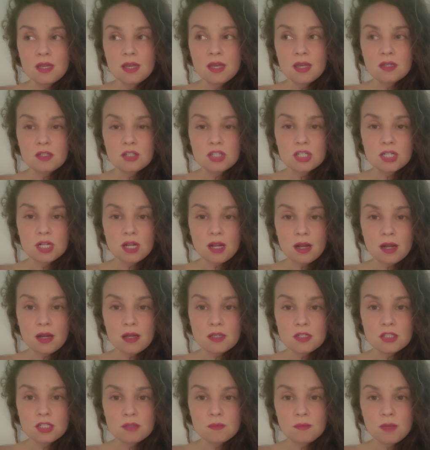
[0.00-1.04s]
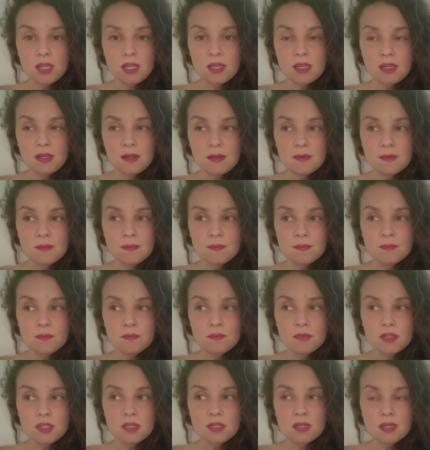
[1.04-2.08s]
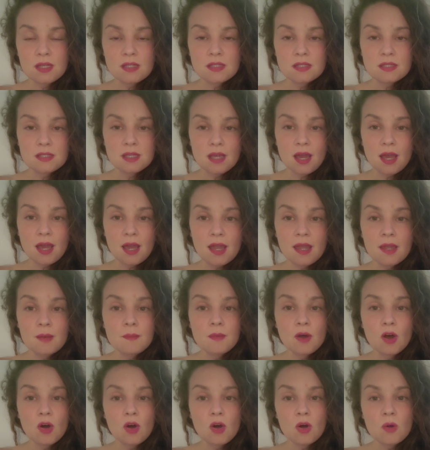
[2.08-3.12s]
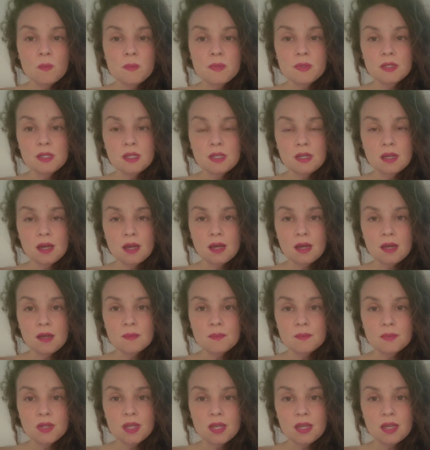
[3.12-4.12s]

and cherish me because I'm opening up